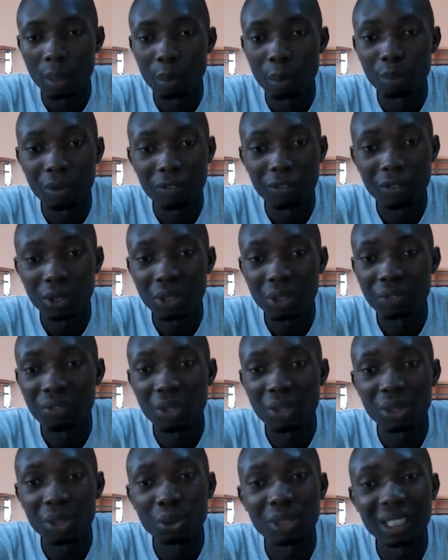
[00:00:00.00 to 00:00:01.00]
But first of
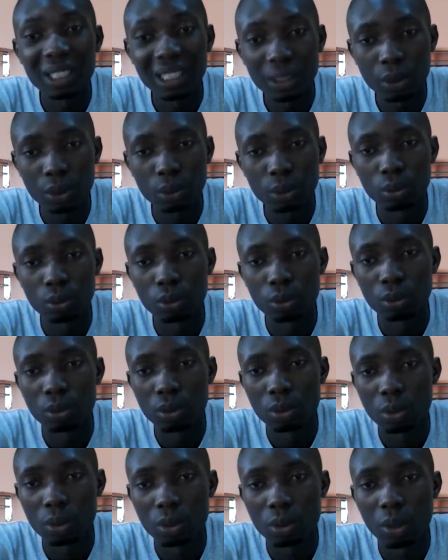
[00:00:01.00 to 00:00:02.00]
all, you need to
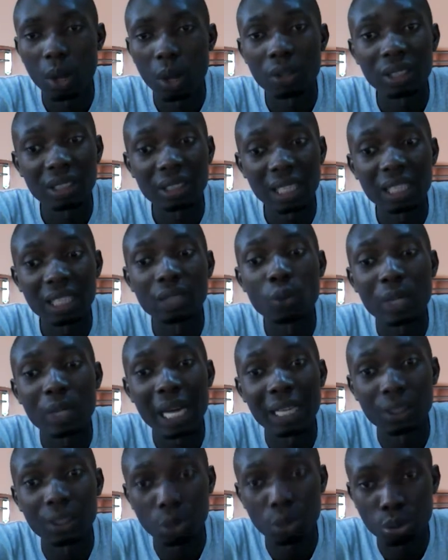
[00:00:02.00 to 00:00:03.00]
understand whether
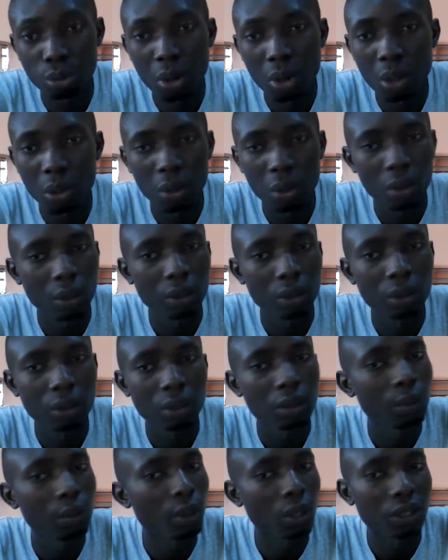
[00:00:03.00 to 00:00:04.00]
it's wrong or not,
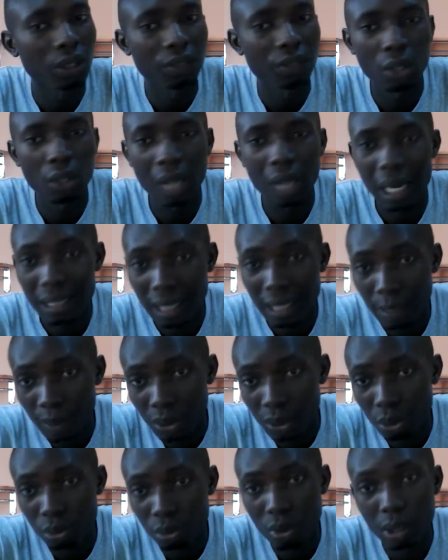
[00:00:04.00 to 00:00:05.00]
because if you don't accept
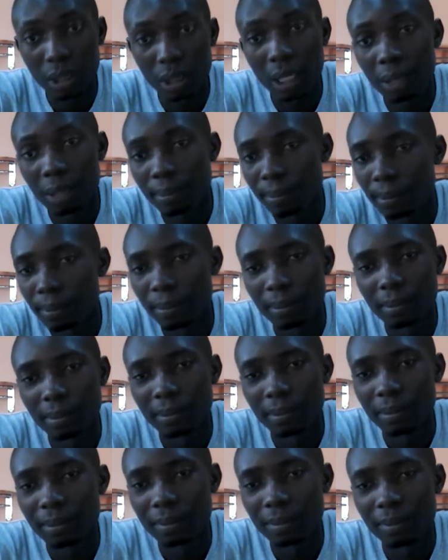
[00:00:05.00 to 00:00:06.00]
it's wrong, then
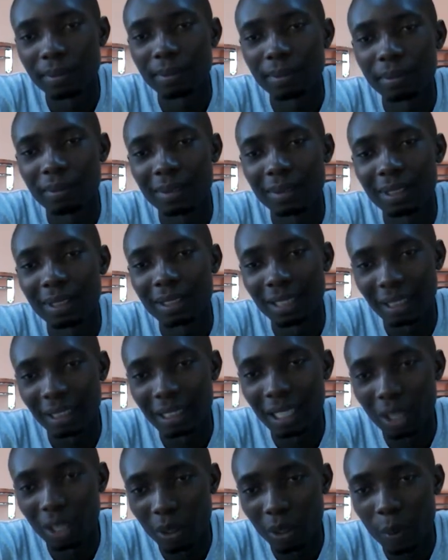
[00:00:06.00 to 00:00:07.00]
there's
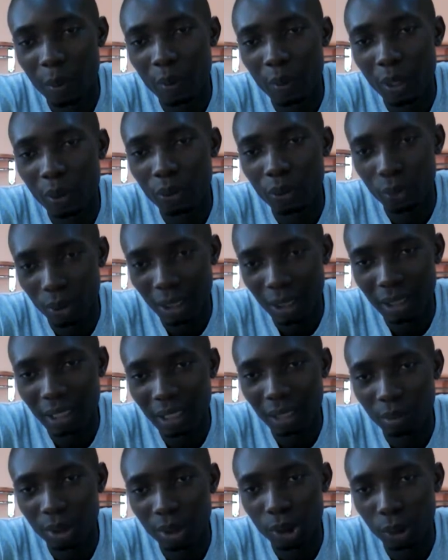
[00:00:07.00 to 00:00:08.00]
still a lot of people that want to get
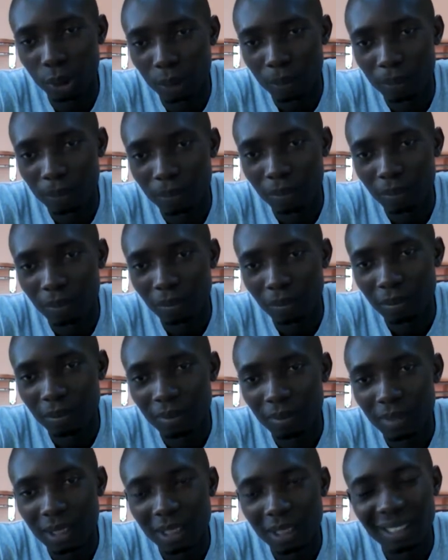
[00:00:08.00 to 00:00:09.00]
admission,
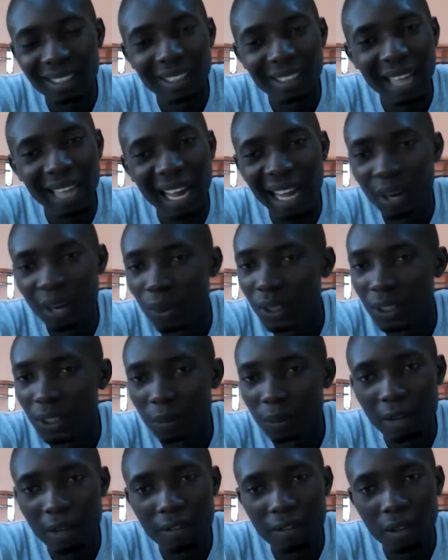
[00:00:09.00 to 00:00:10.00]
which is
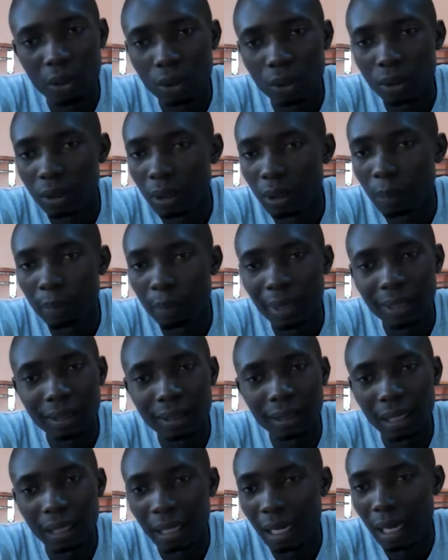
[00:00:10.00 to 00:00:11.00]
marvelous, the best
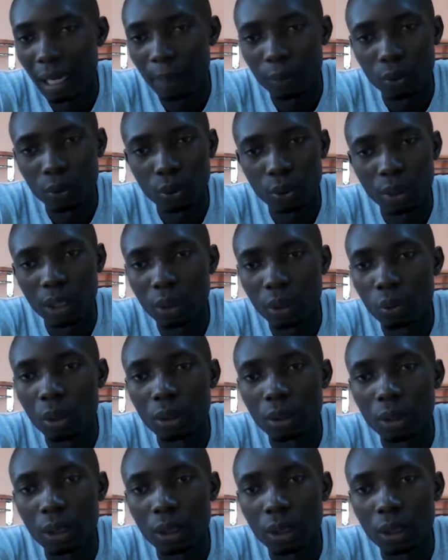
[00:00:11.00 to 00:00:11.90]
thing that can happen to anyone.